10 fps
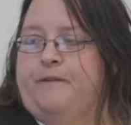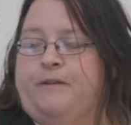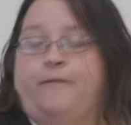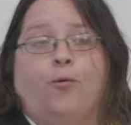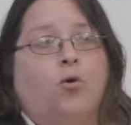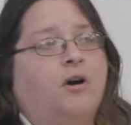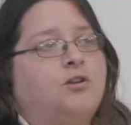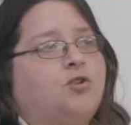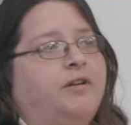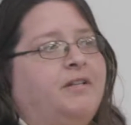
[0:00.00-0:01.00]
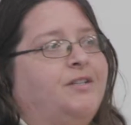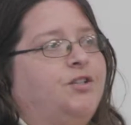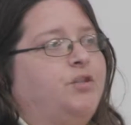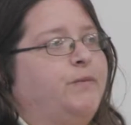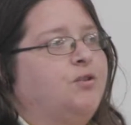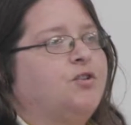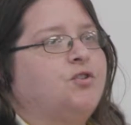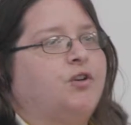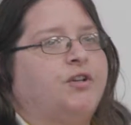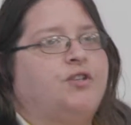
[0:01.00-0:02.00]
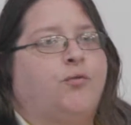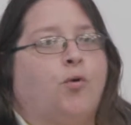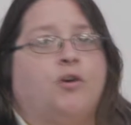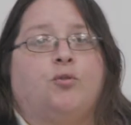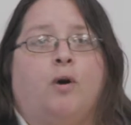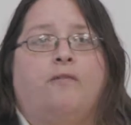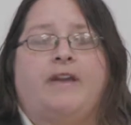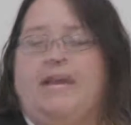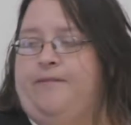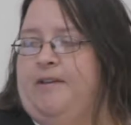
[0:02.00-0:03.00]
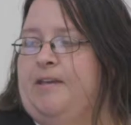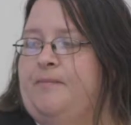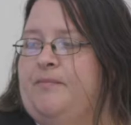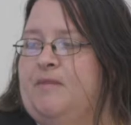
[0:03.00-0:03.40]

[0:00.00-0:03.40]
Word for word: 5,400 distribution circuits, 4 and 12 kV.